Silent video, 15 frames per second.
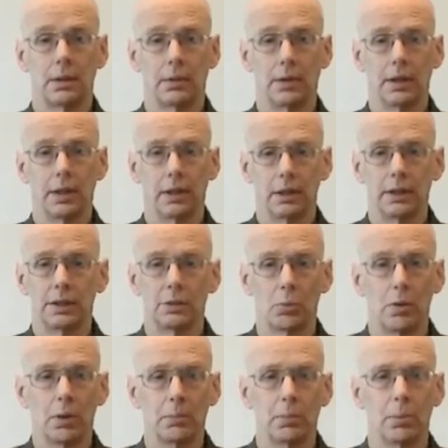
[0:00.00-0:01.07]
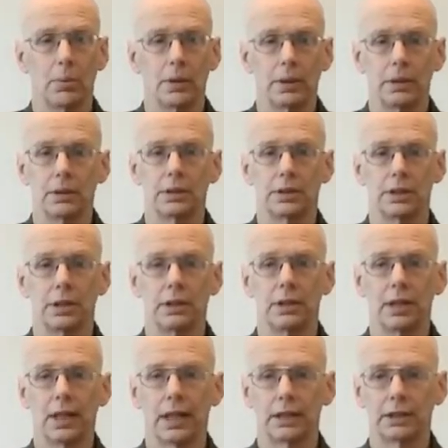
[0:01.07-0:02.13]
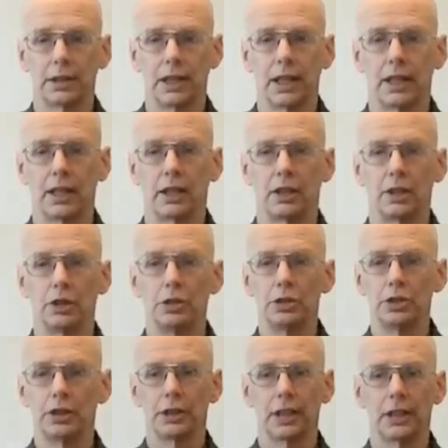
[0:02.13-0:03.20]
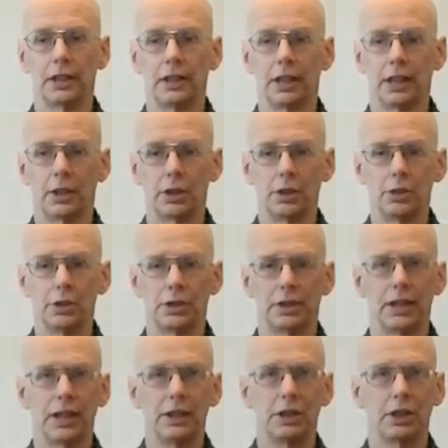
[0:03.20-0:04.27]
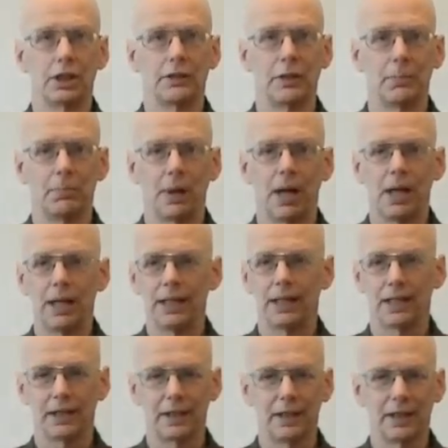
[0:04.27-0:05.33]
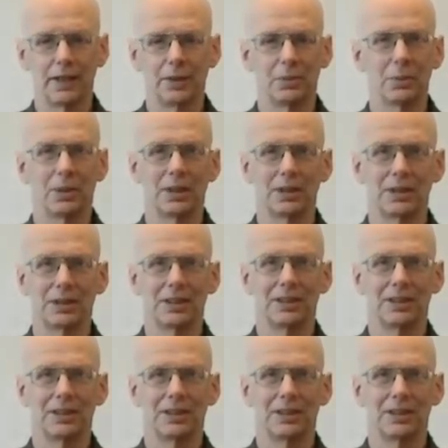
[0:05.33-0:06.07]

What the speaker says: at least one point she actually had a hallucination of a pie, I think it was.